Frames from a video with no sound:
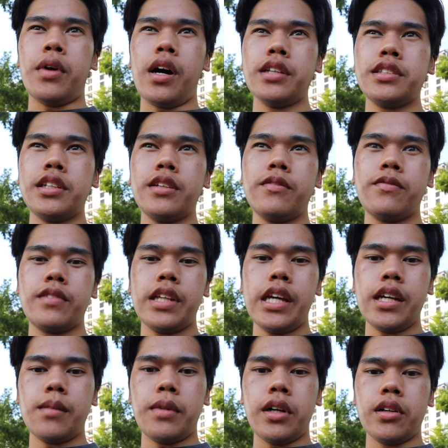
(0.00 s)
positive
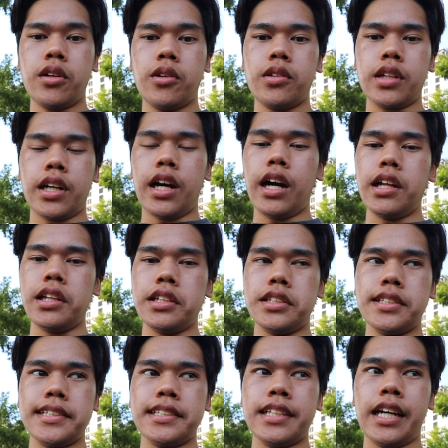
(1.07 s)
thing about going to
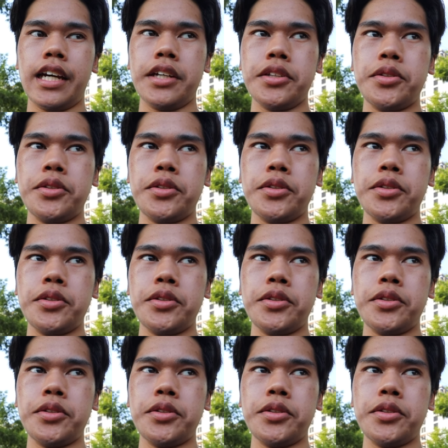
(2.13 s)
college is that